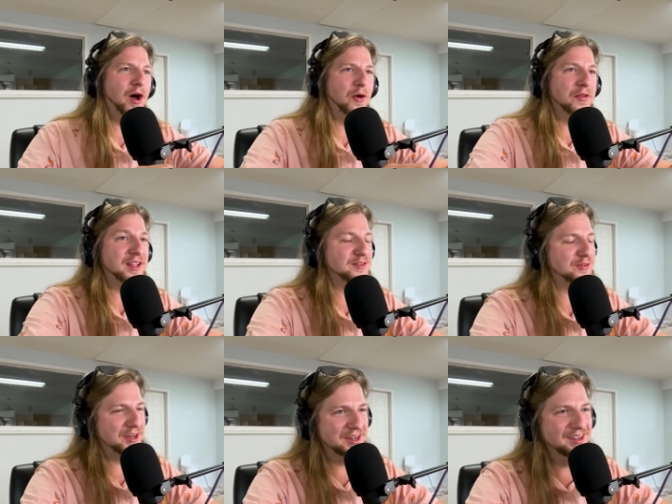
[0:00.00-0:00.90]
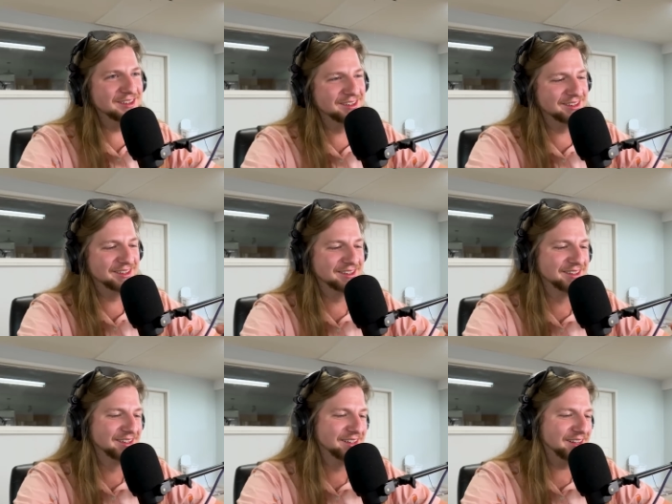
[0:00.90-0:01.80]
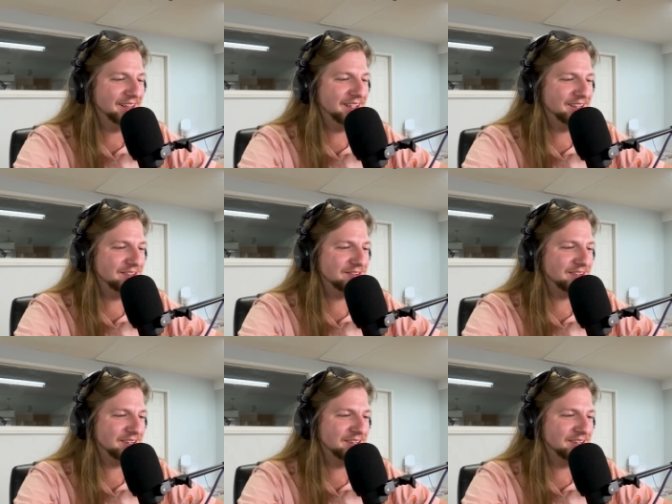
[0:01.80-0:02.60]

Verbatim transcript: oh, that's funny. That is funny.